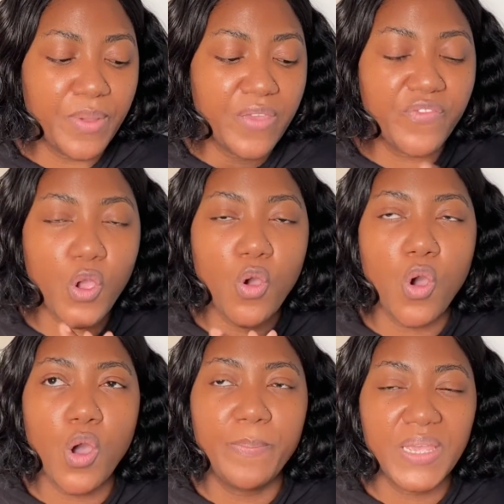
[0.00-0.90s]
if you're
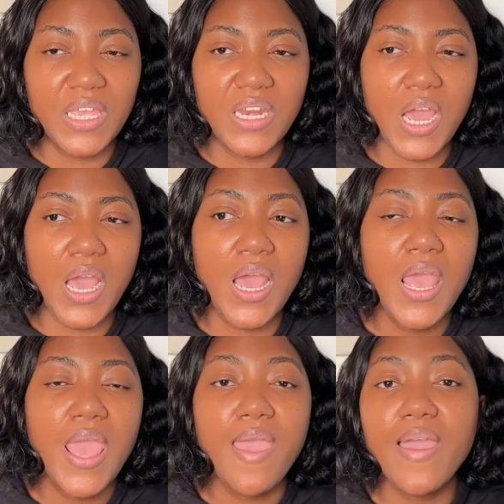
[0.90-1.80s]
a beginner
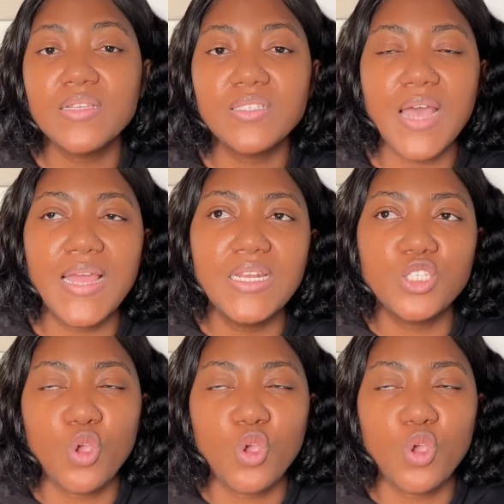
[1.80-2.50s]
hairstylist